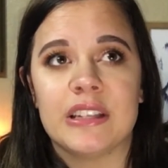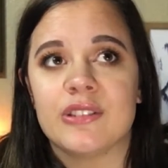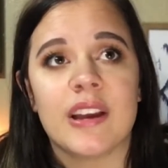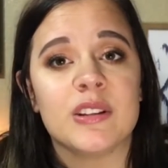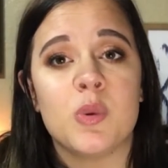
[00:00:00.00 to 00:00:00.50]

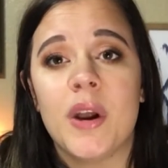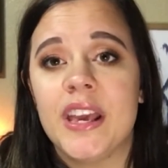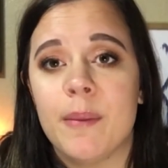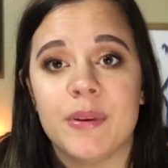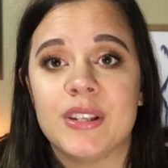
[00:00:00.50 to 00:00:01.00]
There's like
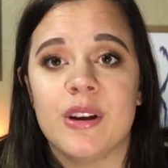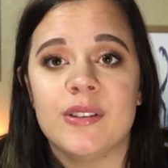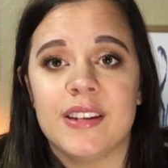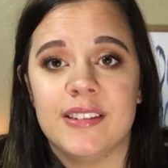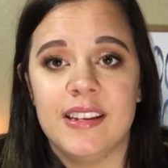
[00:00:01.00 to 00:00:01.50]
20
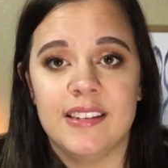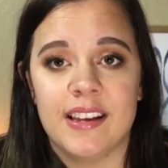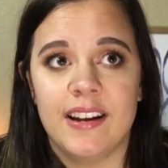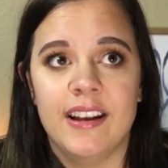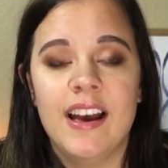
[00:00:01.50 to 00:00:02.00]
episodes a
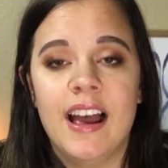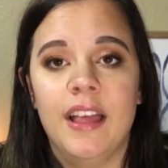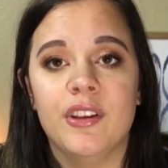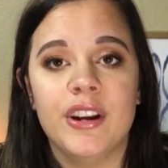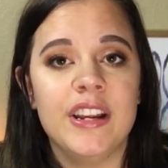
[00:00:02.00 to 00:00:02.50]
season,
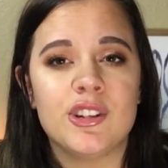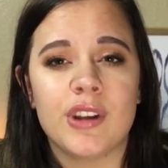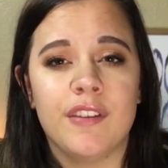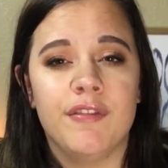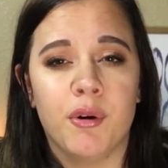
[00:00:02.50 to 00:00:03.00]
and they're each
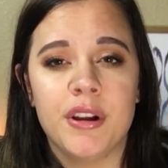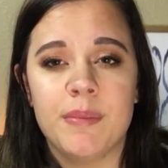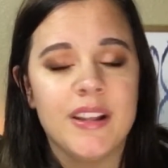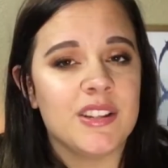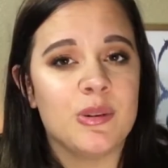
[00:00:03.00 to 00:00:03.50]
like 40
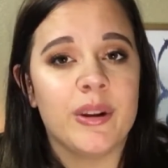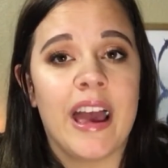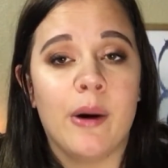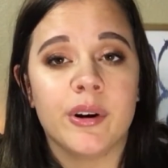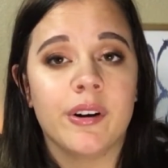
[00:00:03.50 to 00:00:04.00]
minutes to an
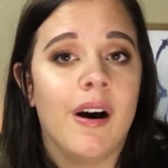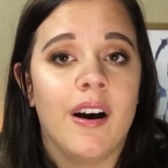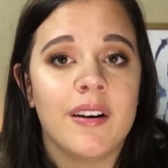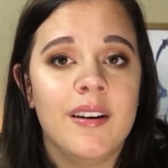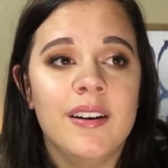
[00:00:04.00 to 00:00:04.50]
hour
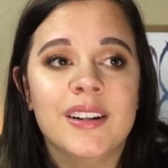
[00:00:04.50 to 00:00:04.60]
long.